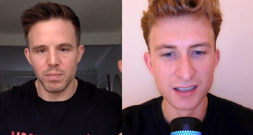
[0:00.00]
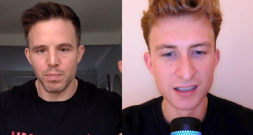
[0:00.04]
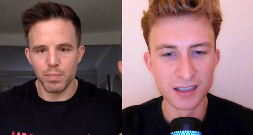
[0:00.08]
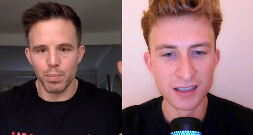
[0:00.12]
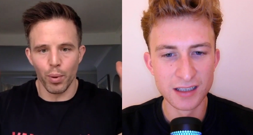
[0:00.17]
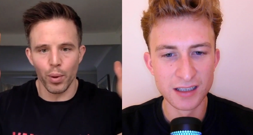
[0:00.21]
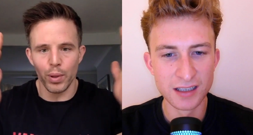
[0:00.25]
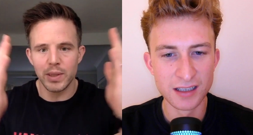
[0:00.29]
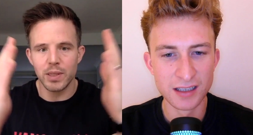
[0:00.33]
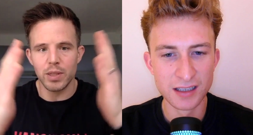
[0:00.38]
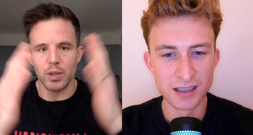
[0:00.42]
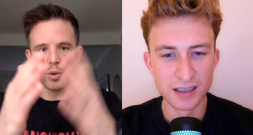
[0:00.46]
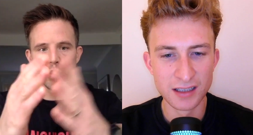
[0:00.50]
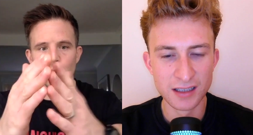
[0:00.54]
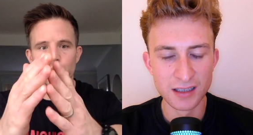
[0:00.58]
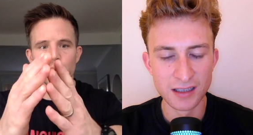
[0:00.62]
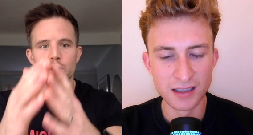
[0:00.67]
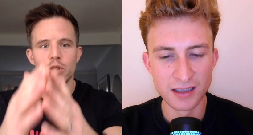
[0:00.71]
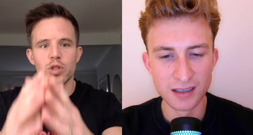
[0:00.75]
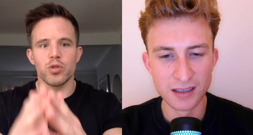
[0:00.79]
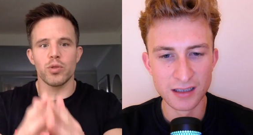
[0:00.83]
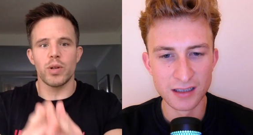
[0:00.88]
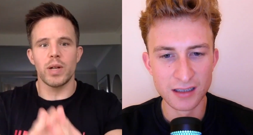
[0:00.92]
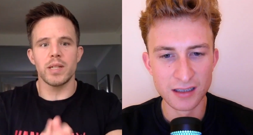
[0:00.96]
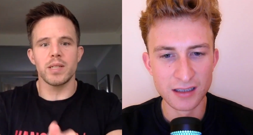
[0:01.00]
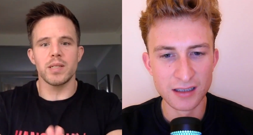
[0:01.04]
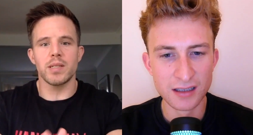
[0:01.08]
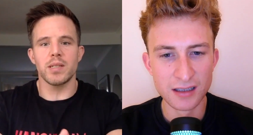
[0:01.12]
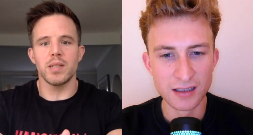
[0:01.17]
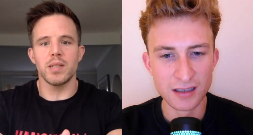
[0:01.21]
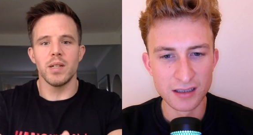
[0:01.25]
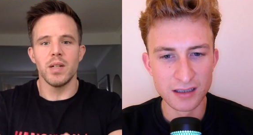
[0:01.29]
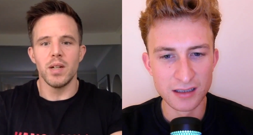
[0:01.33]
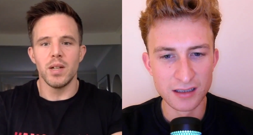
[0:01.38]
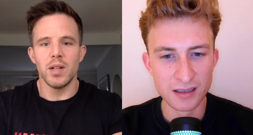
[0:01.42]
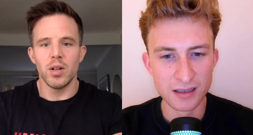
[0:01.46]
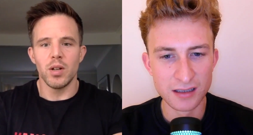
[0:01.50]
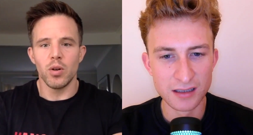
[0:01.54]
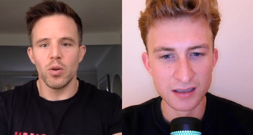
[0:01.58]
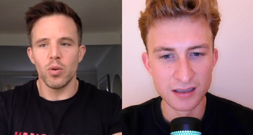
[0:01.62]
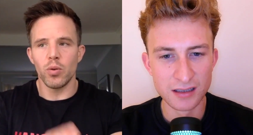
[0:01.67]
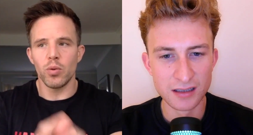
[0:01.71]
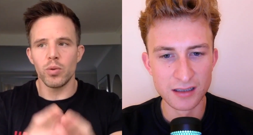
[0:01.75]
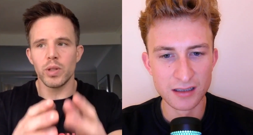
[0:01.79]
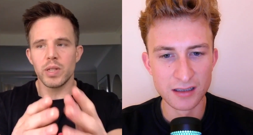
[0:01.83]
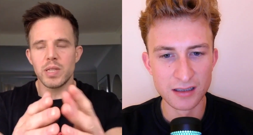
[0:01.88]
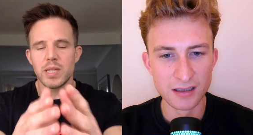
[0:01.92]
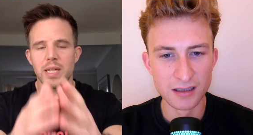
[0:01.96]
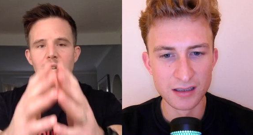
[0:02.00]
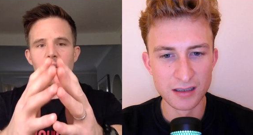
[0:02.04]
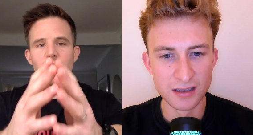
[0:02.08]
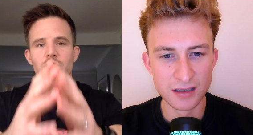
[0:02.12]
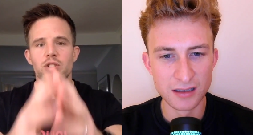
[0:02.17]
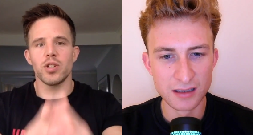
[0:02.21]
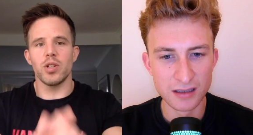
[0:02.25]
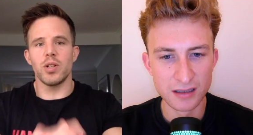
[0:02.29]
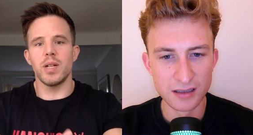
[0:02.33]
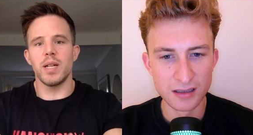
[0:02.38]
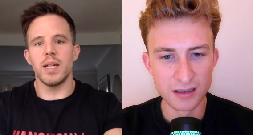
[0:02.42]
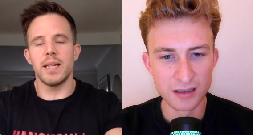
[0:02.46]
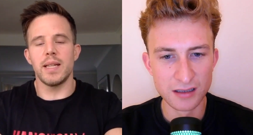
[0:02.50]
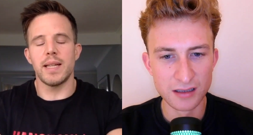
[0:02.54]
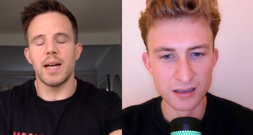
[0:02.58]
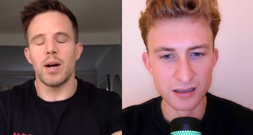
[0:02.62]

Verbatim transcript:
Speaker 1: pointed all the stress, all the tension in